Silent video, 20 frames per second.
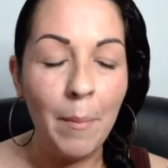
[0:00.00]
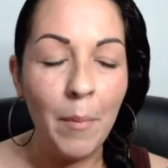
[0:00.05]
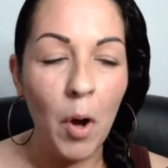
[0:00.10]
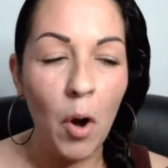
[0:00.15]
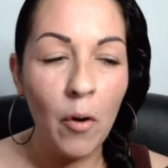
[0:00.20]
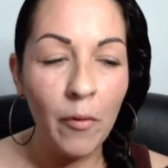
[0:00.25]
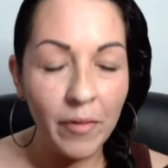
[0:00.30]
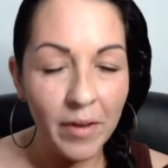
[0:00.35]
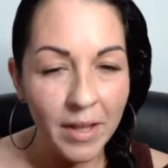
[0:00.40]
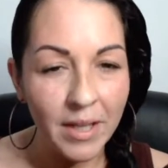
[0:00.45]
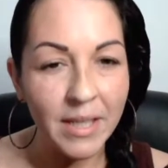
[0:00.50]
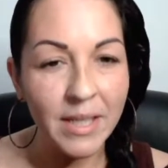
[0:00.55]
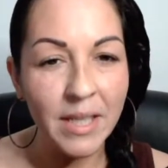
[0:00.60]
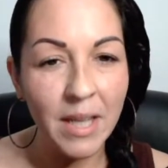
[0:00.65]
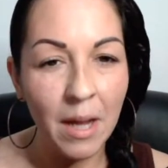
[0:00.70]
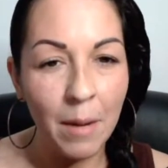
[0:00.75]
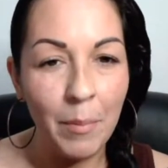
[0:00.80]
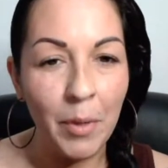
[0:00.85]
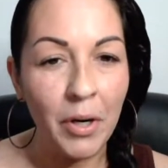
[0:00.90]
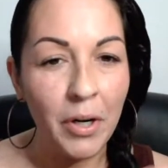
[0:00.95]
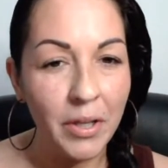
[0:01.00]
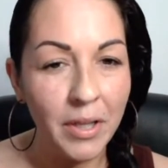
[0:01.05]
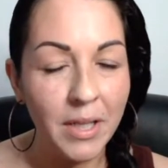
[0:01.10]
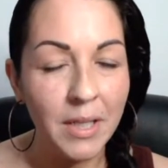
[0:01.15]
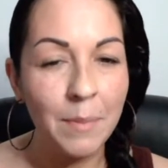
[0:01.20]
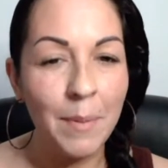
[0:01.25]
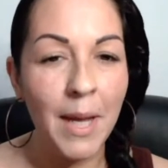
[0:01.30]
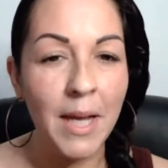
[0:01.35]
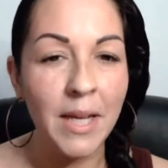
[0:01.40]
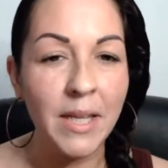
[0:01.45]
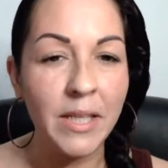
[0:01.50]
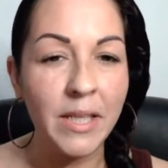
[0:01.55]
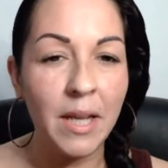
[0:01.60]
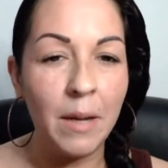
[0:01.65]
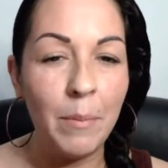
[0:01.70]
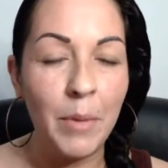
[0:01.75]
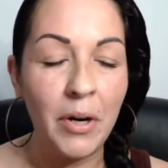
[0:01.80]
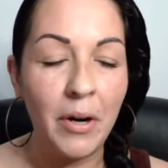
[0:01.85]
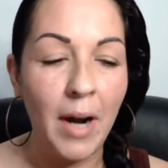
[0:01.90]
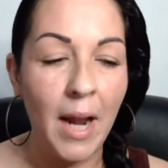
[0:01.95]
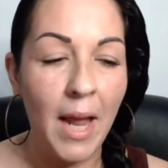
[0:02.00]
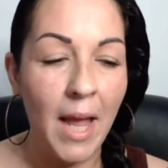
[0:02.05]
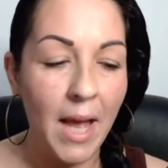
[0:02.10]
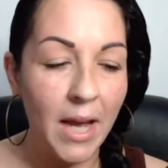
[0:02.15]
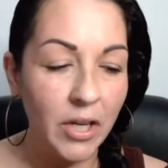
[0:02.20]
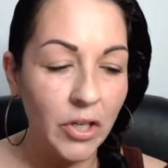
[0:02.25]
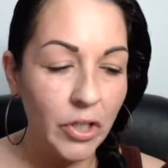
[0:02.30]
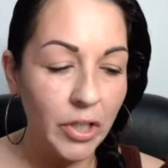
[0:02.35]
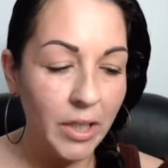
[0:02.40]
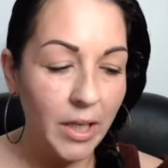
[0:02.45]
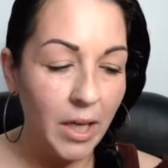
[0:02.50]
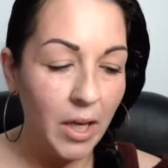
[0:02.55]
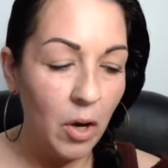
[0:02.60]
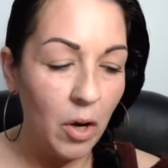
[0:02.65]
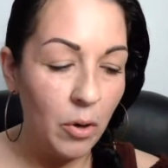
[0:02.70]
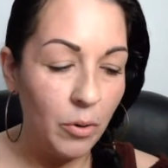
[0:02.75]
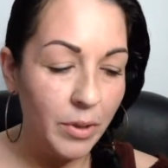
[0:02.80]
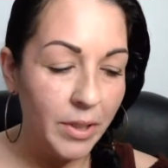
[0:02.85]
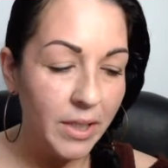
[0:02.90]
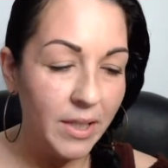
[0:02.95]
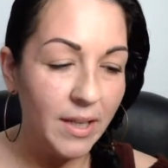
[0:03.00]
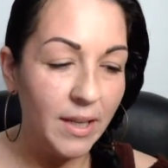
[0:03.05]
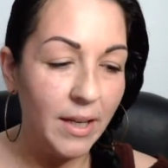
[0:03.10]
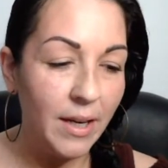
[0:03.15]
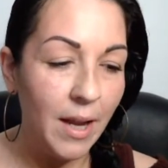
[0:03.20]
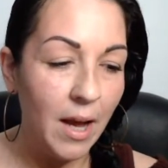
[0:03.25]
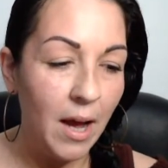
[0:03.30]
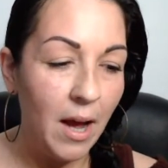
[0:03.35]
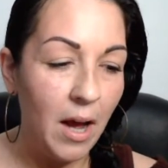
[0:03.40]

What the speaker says: over the summer, this past summer, I actually hosted